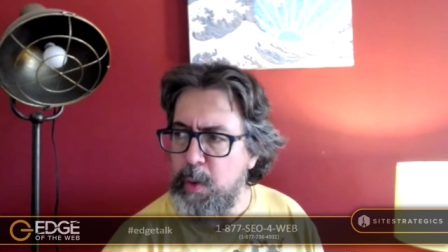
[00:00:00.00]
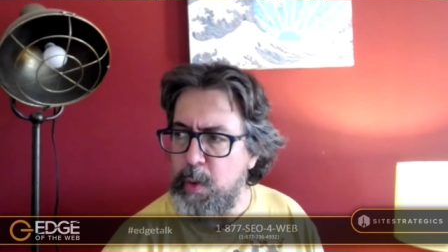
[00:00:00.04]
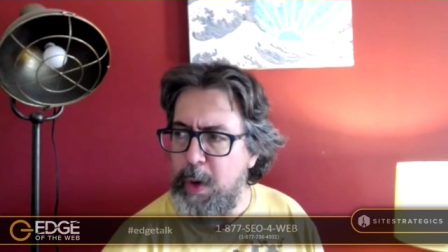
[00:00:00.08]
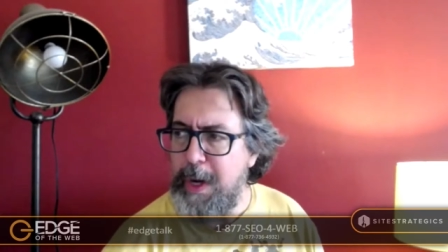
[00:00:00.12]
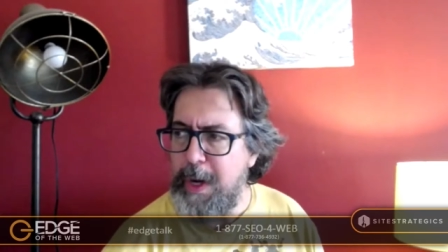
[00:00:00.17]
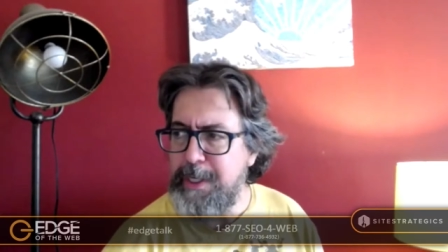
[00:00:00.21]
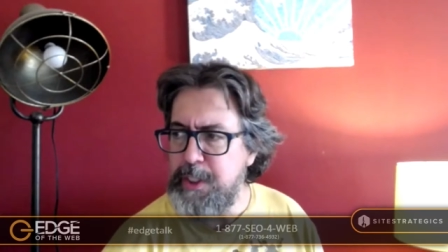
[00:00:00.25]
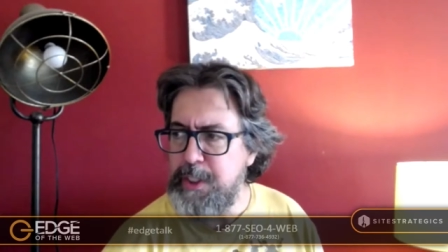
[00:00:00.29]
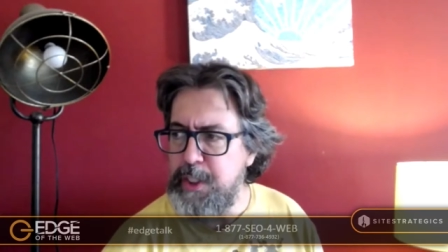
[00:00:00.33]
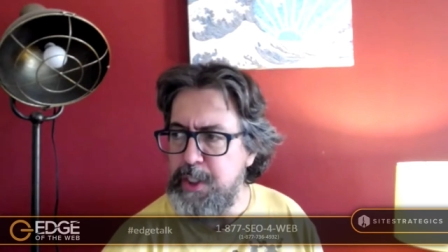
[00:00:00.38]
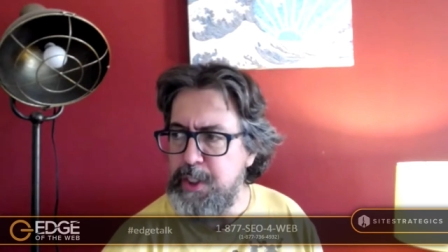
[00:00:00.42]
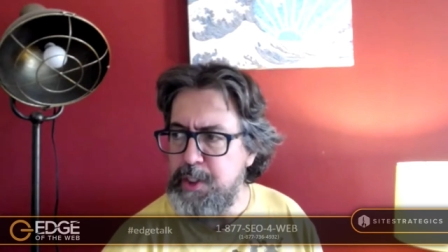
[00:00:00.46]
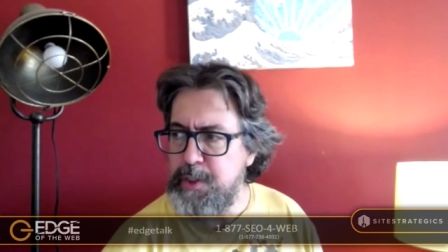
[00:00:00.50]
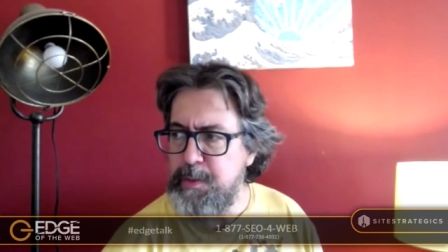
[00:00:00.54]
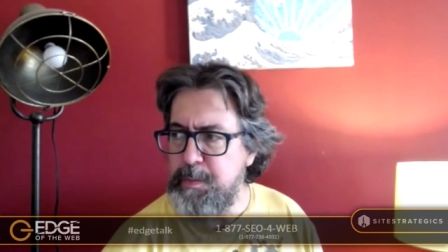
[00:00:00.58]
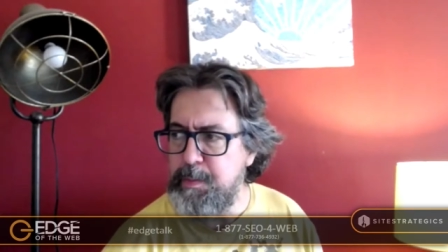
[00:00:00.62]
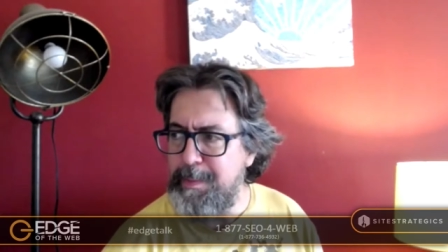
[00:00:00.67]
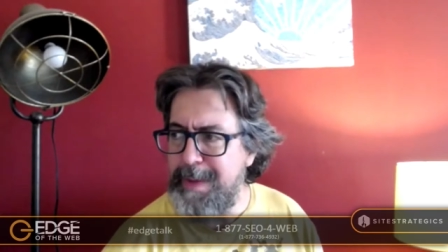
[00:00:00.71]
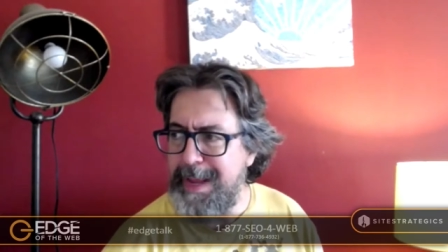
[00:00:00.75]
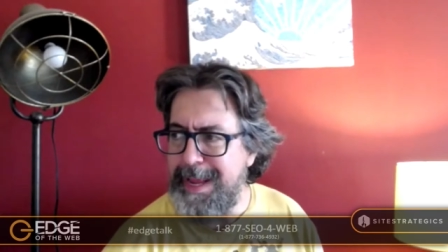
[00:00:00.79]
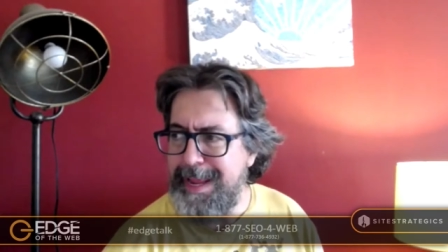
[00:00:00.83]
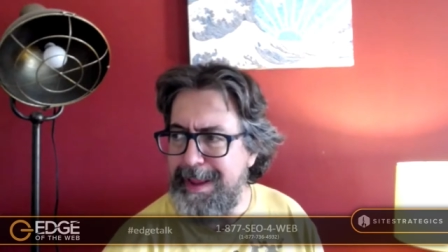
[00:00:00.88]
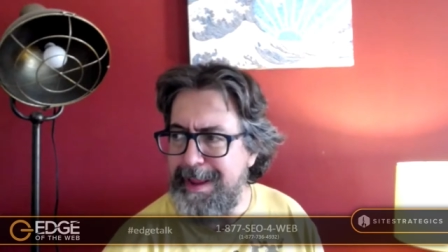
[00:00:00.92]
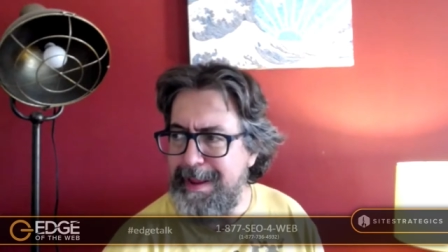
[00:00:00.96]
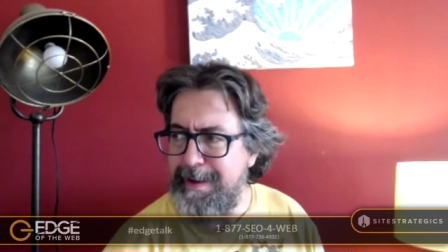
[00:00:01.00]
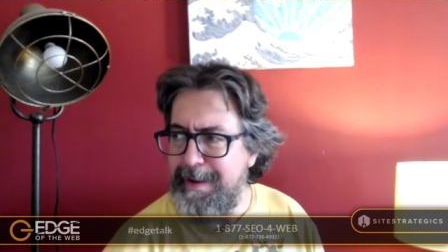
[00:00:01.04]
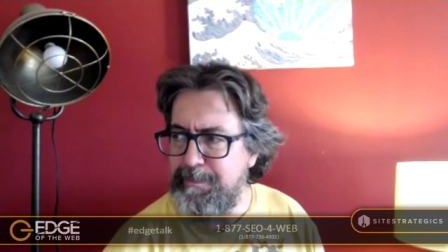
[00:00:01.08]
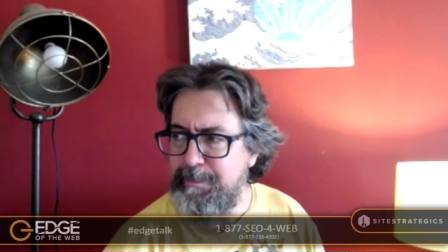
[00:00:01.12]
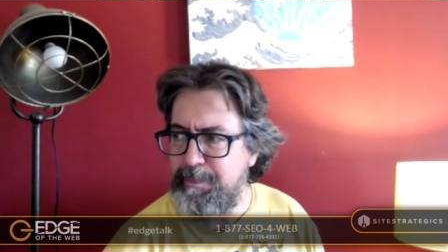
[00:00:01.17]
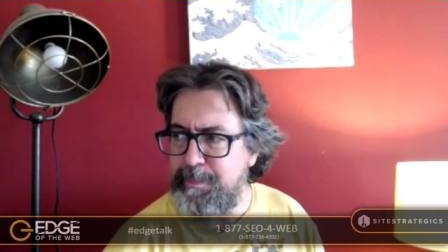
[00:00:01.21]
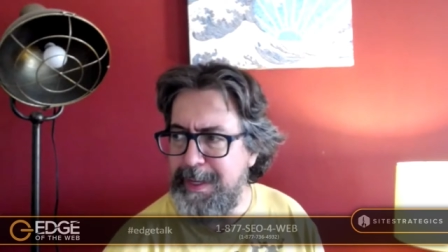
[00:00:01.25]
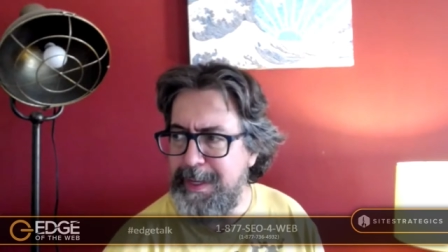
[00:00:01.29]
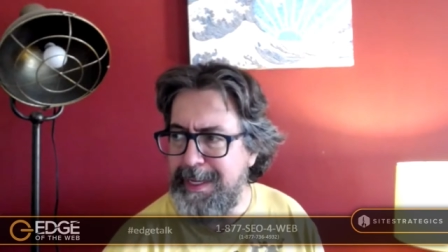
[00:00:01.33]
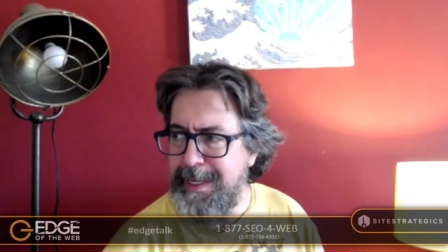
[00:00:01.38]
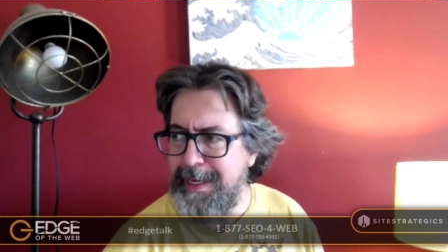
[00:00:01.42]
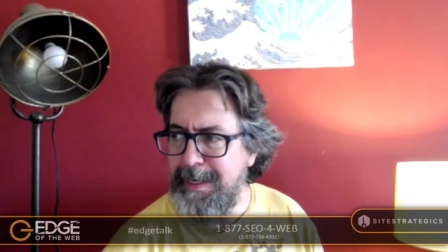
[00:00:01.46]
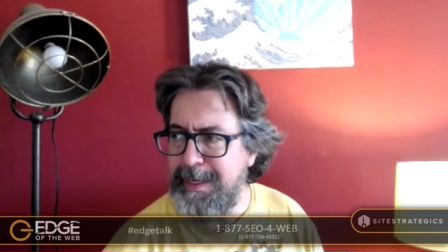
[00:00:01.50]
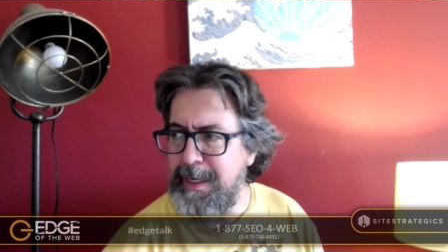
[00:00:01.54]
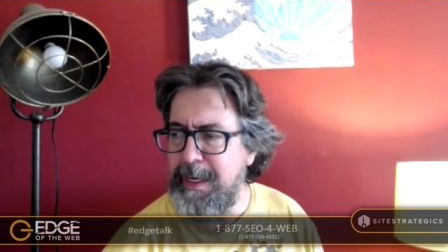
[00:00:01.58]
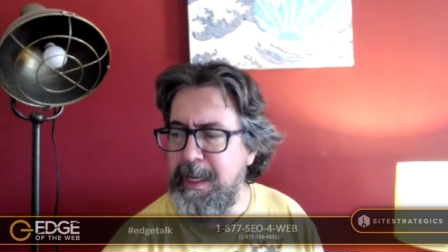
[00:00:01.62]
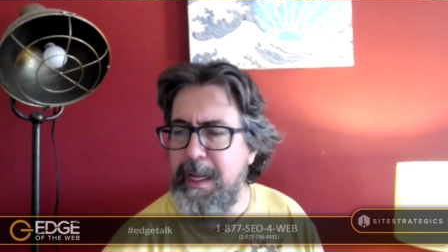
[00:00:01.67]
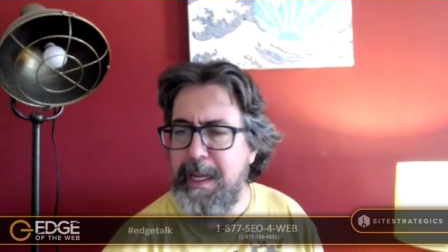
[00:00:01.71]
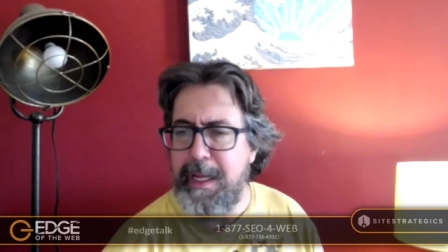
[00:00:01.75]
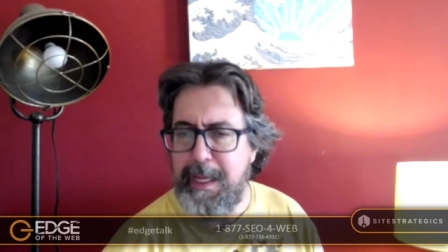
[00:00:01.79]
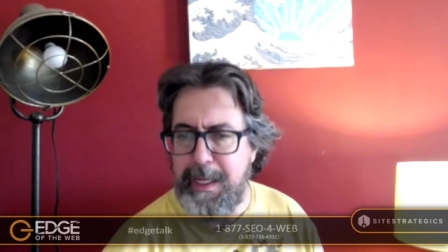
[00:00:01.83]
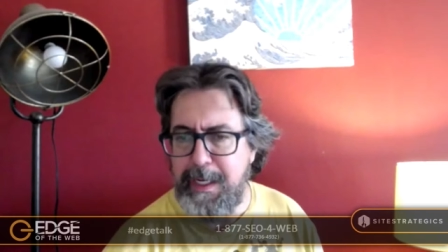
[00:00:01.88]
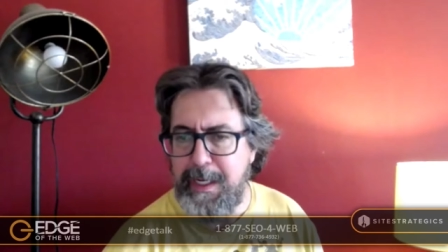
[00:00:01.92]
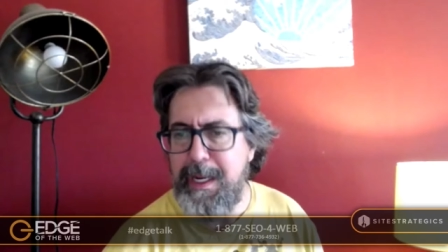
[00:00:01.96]
questions may have
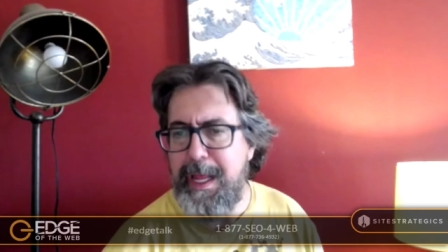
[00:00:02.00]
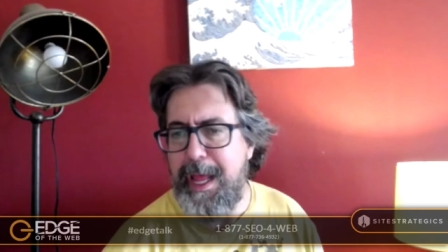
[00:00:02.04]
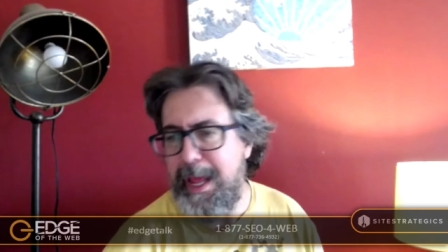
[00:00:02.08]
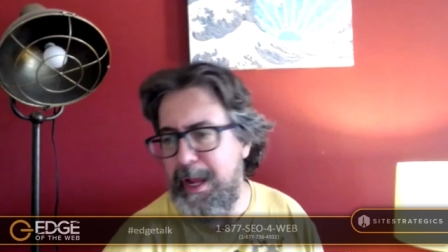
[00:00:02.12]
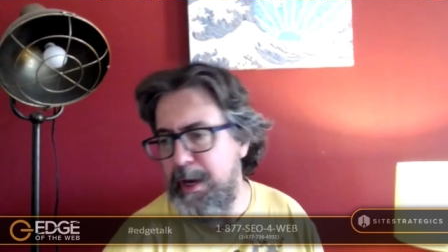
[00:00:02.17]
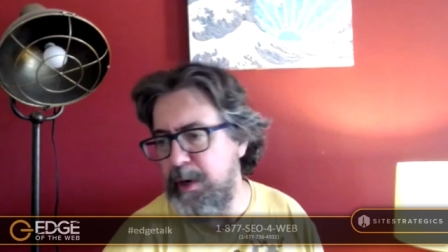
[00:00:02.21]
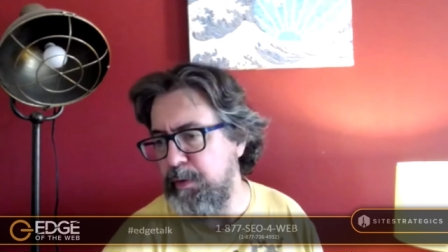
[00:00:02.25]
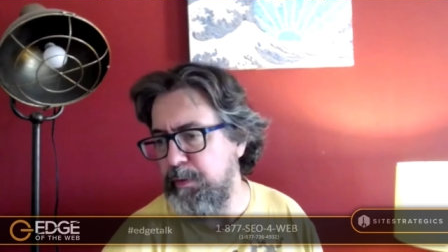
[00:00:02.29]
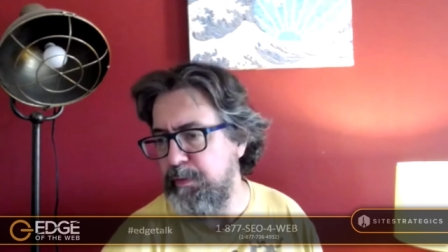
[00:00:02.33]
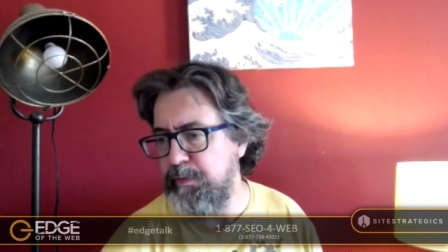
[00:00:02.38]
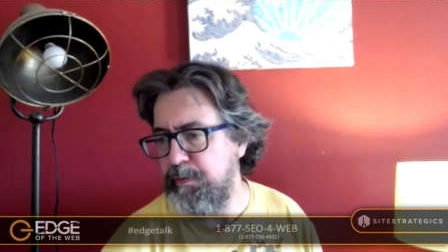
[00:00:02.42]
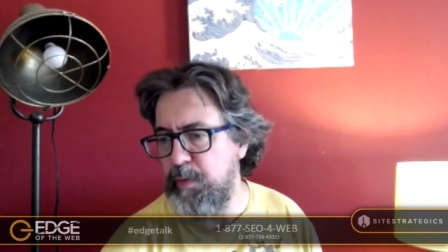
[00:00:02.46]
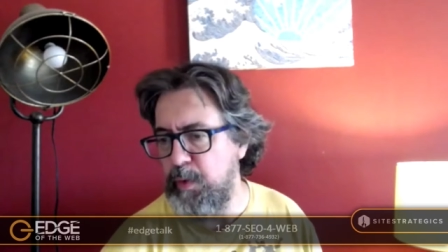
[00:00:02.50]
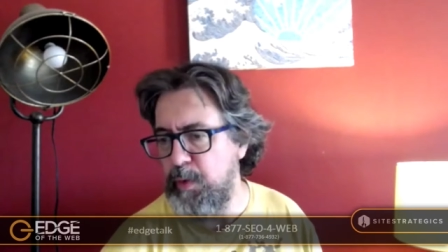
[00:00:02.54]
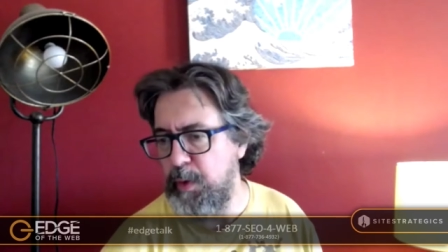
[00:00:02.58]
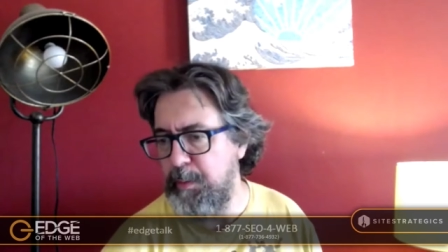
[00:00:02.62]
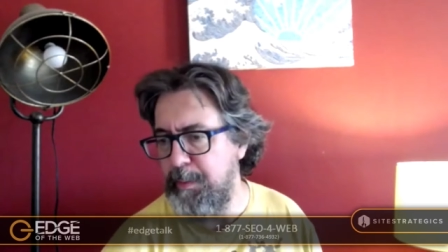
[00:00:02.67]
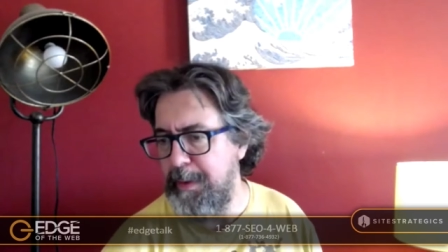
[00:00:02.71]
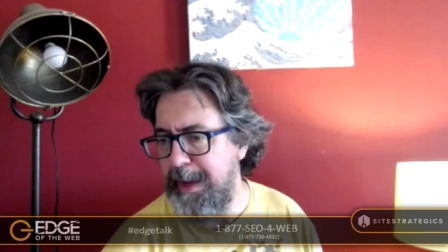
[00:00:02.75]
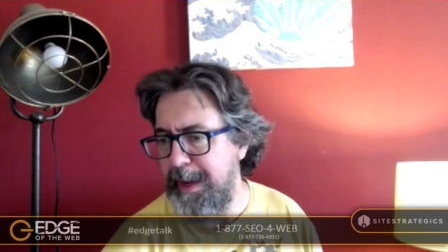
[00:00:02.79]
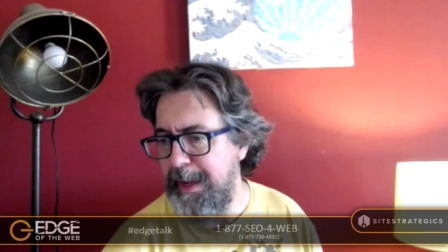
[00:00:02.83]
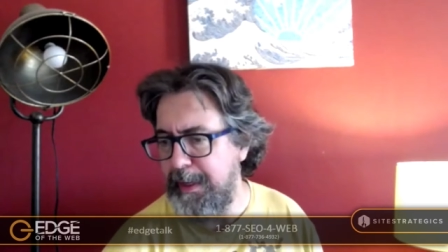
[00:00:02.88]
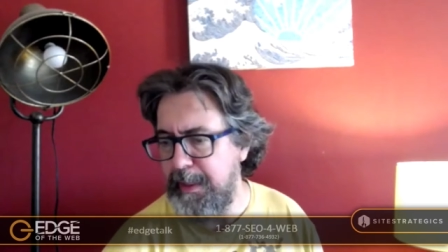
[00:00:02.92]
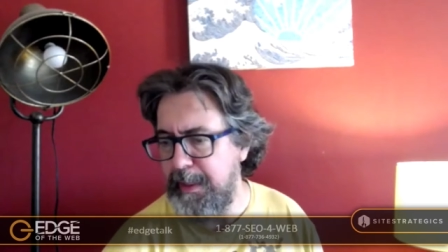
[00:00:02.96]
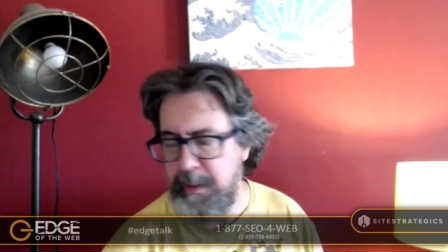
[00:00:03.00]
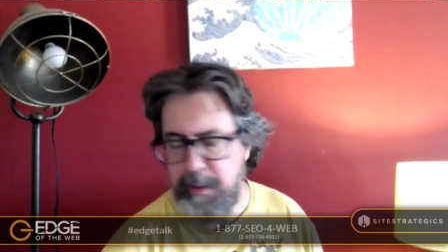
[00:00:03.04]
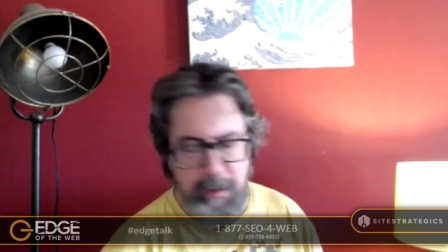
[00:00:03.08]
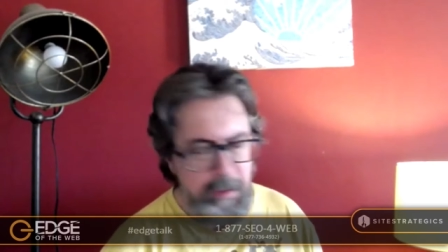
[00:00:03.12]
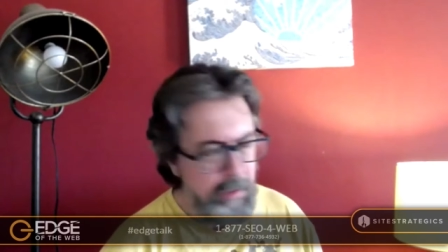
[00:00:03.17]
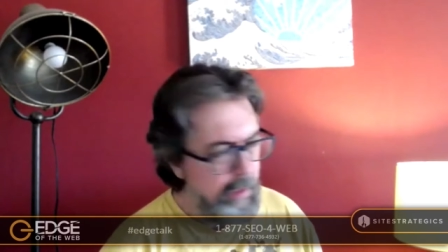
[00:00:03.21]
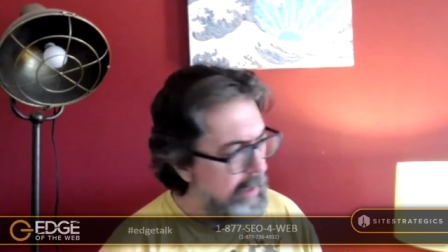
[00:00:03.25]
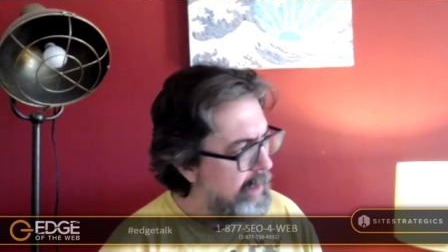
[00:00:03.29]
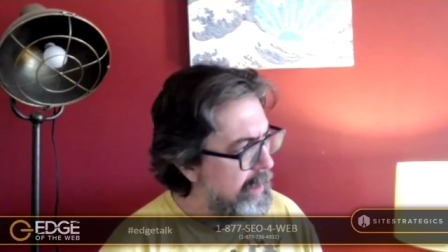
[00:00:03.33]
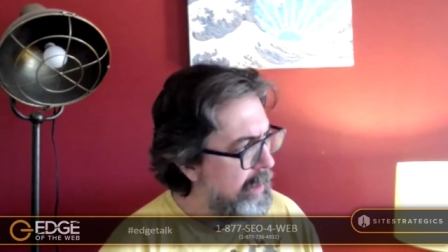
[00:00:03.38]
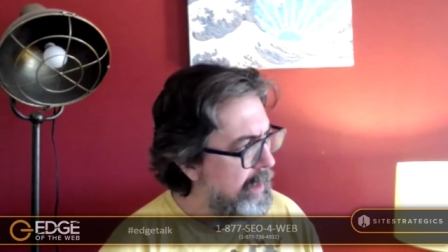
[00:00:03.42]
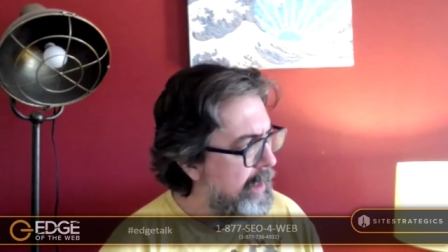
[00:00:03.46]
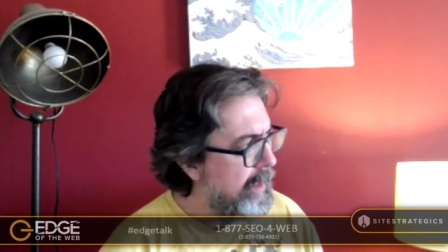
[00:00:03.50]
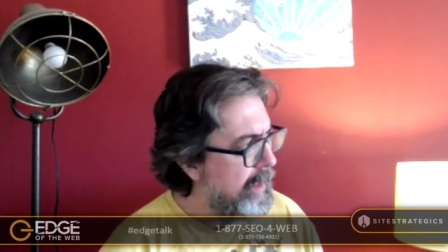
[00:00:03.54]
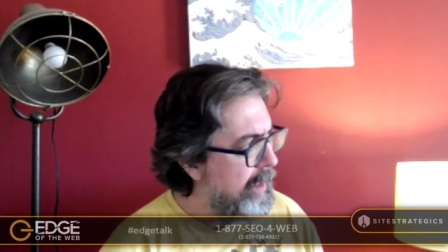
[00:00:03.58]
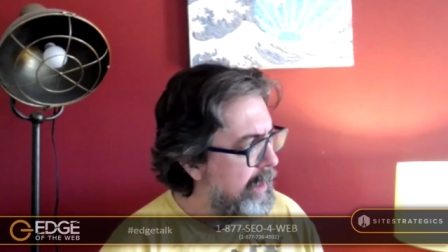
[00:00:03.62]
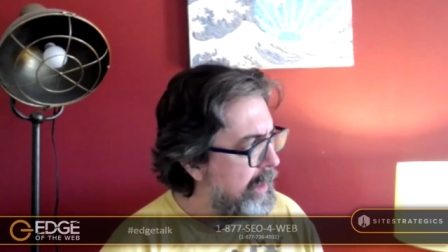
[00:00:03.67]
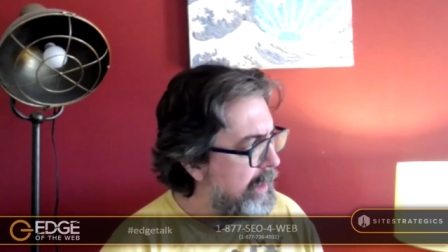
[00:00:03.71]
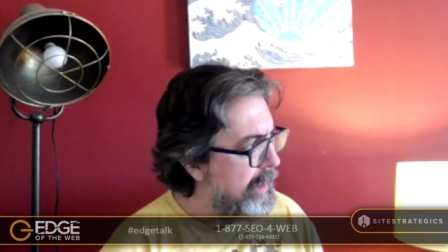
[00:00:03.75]
been in header format. Mm-hmm.